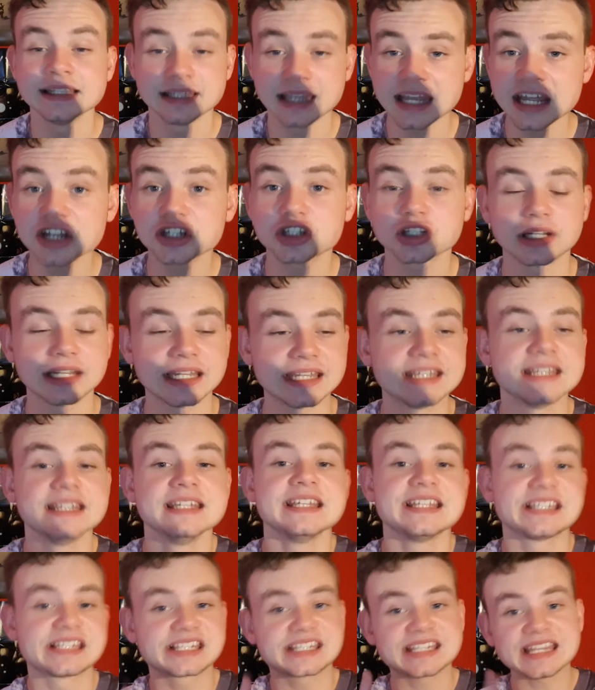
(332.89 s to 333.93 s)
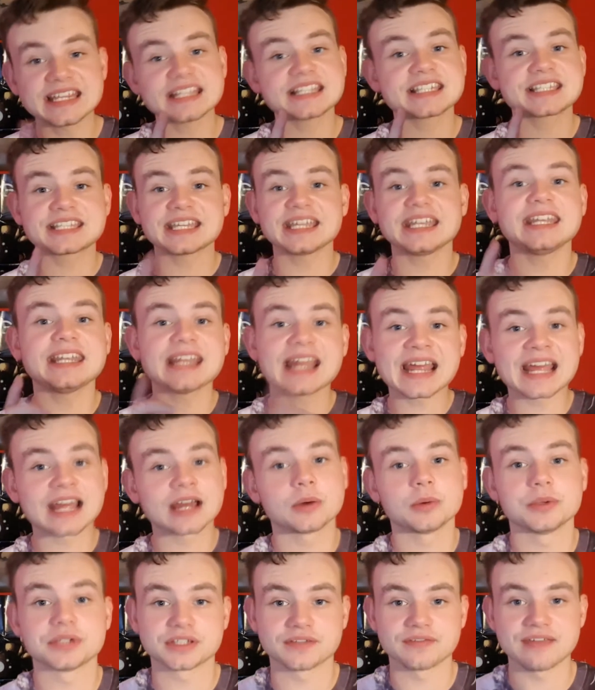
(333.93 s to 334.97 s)
Literally 16
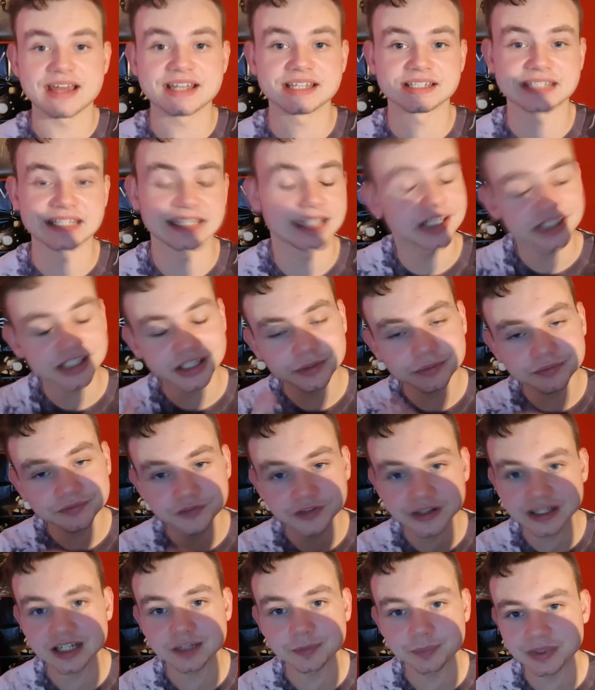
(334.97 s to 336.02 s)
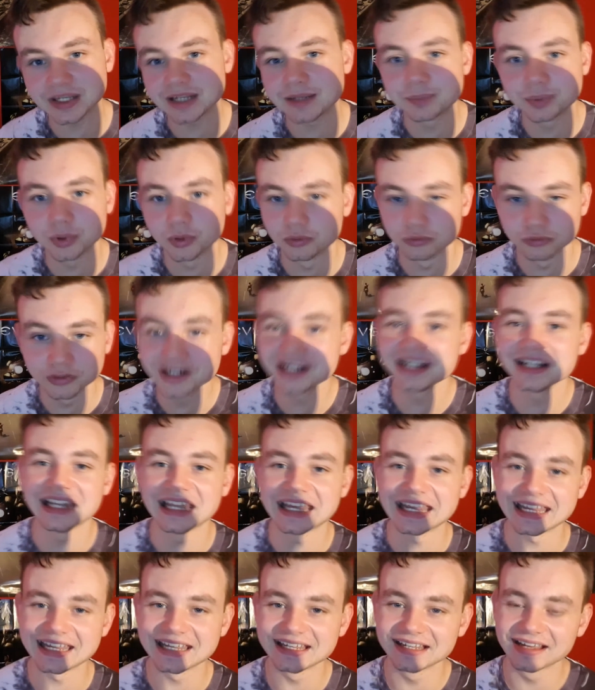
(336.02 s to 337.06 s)
hours of editing. I don't think people
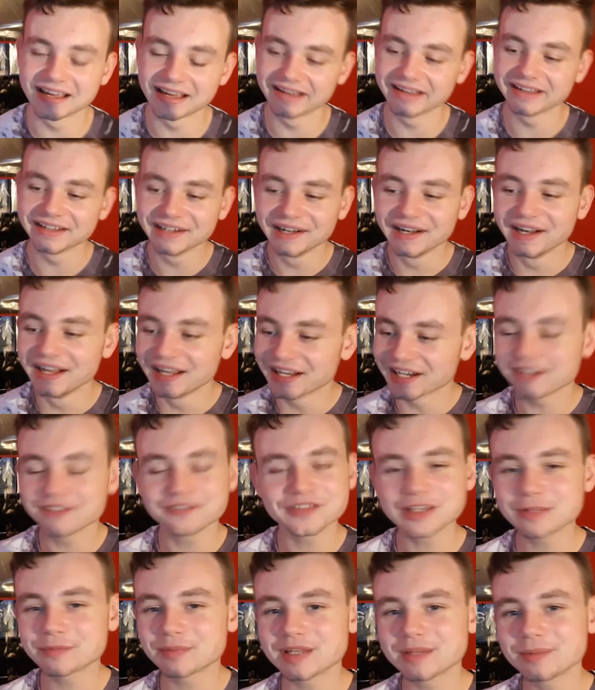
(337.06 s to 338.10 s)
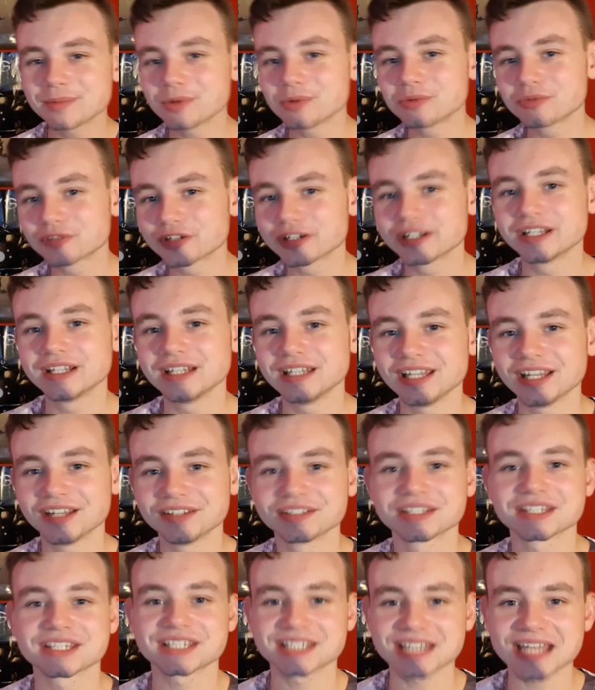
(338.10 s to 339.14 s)
really, I don't think people really
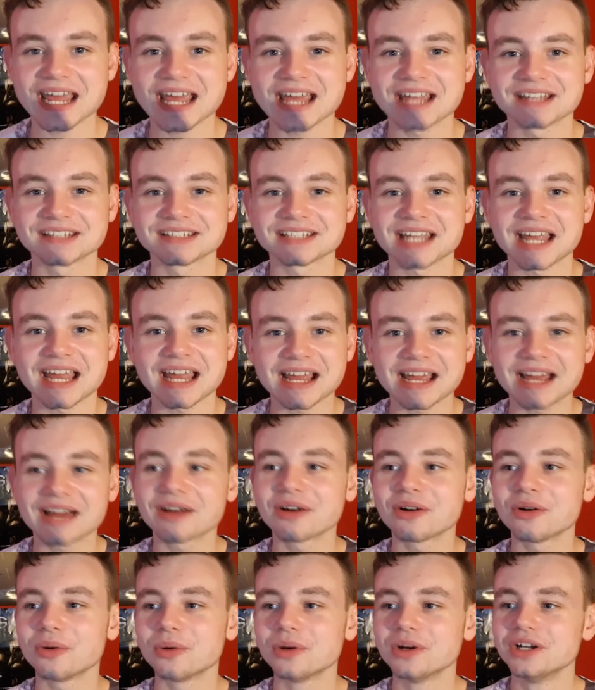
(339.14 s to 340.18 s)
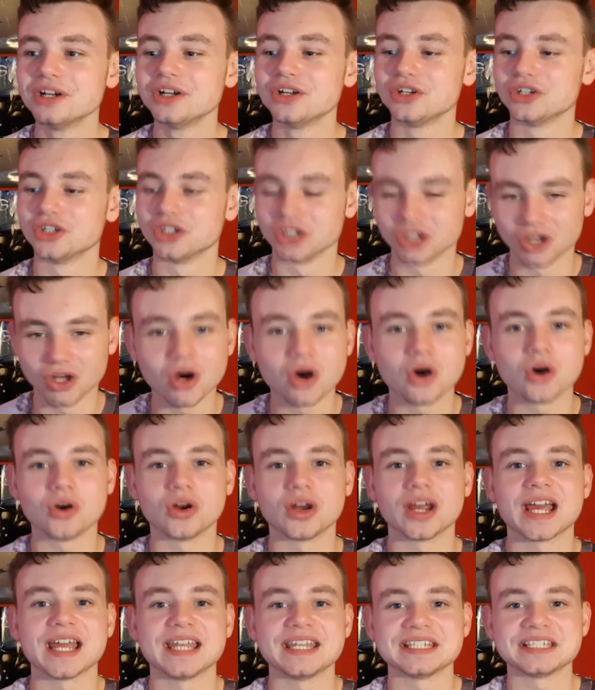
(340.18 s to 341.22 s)
understand how
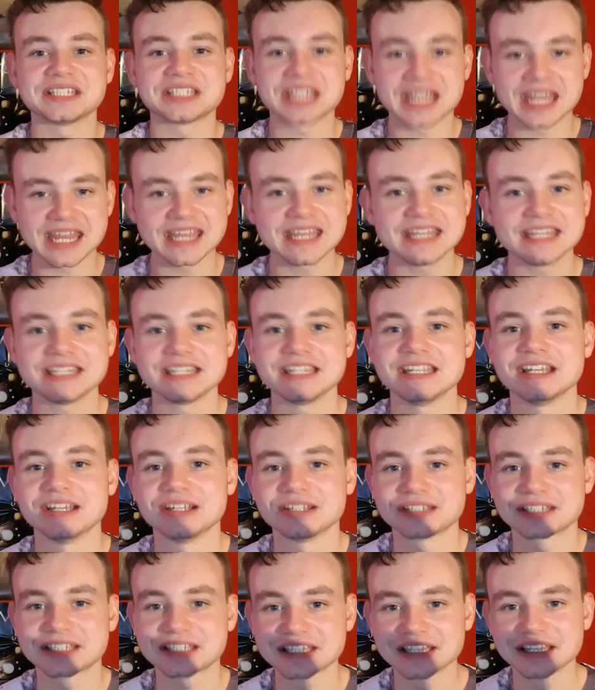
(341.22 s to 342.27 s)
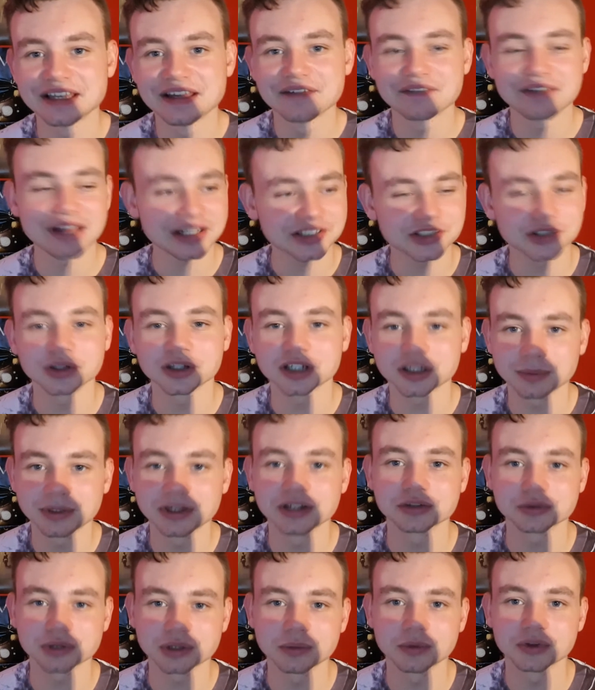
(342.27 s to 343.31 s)
long and tedious that
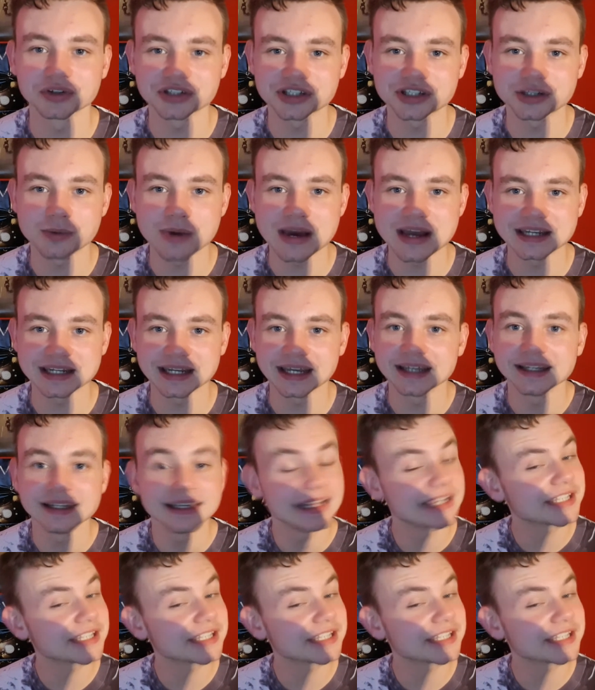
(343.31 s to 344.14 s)
documentary was to edit.